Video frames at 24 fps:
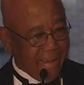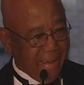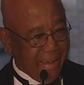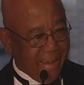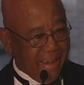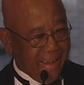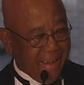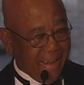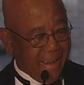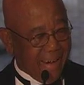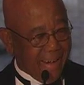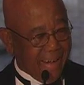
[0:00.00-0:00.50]

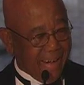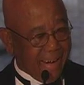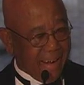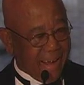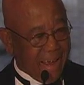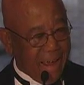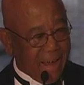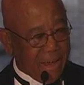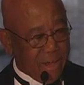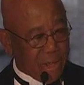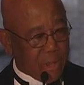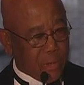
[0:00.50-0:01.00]
and
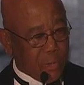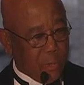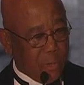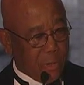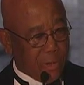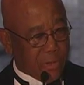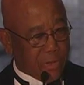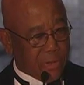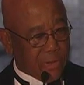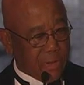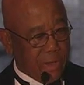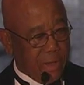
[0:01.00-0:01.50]
I just
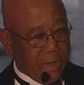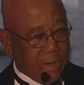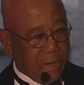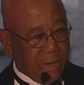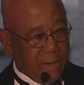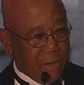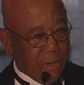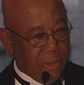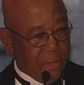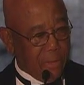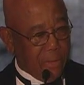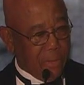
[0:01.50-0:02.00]
want to say to
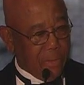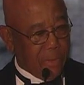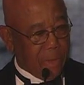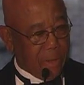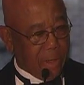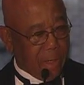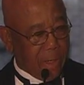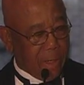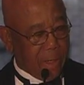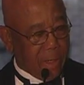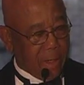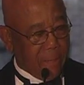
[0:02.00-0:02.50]
you,
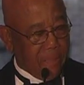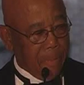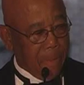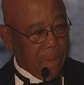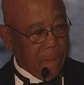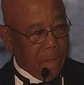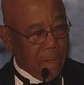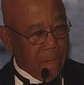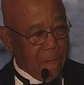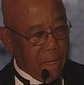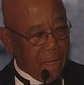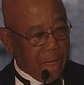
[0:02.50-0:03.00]
uh,
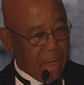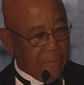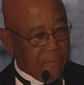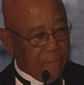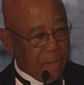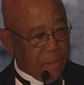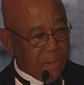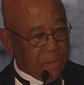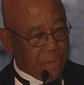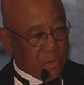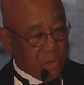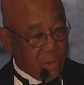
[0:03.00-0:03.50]

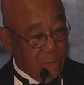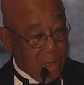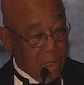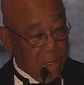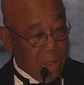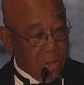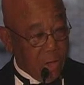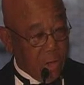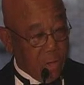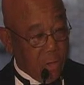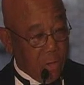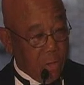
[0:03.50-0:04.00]
having
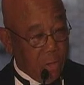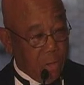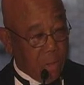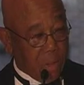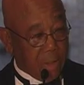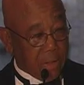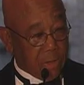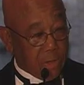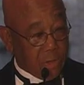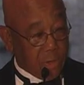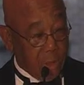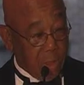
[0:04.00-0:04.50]
seen you
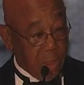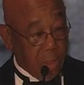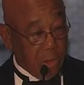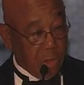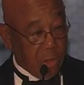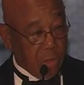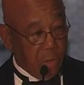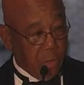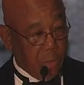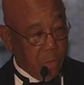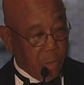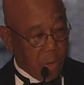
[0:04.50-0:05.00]
and seen
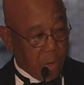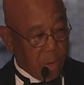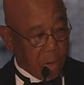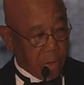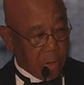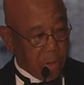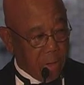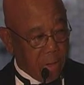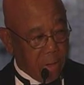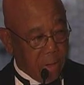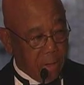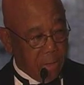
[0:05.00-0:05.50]
your
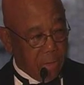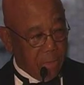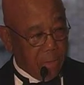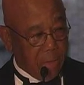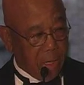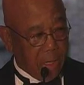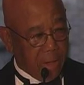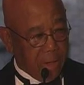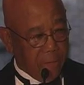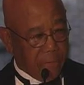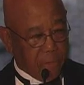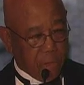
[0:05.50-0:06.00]
work,
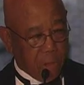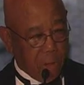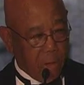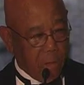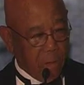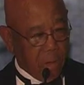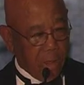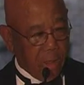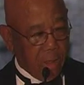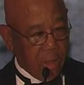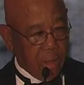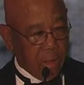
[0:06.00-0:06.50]
that if
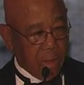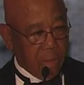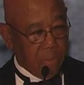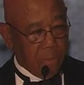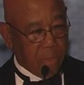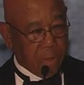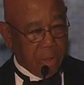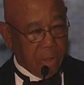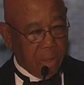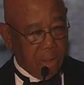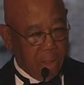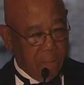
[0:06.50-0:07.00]
Tony
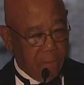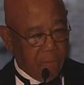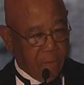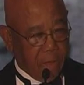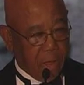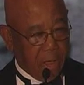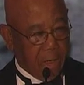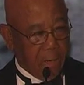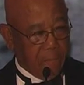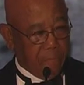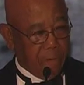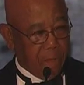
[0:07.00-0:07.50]
would ever
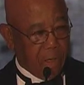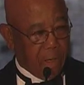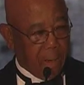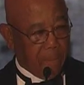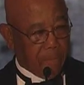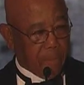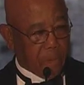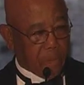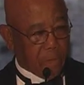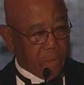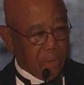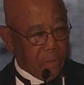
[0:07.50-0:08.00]
have the
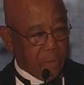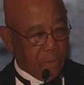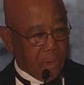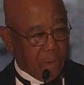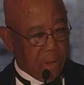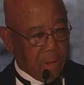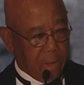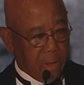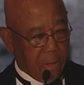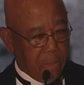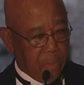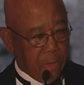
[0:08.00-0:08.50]

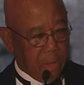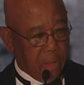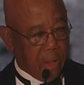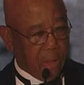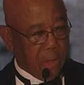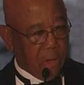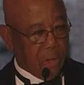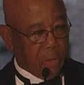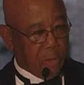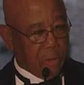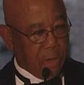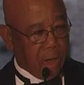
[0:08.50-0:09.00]
opportunity to be in
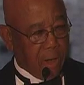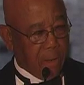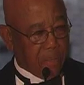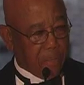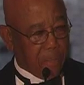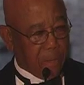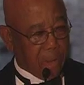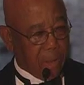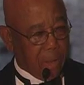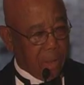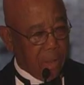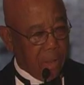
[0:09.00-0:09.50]
your
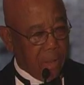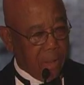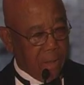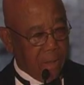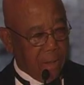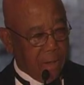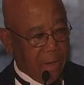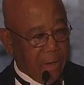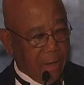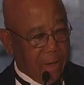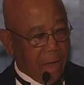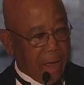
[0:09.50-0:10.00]
company,
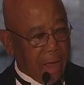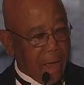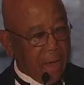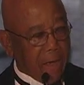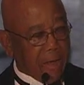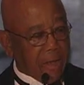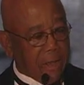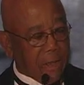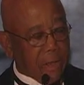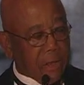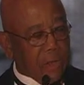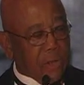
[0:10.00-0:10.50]
I
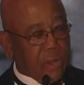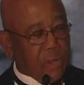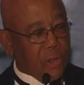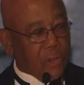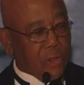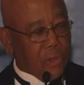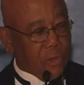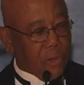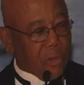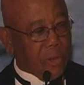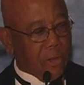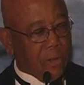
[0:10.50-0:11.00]
can
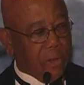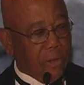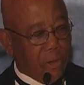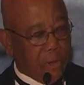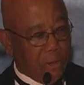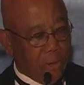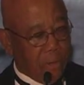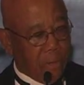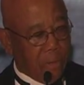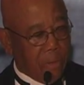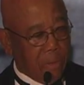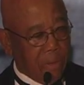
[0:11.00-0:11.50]
assure
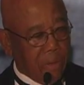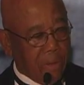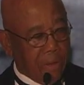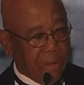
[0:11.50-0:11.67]
you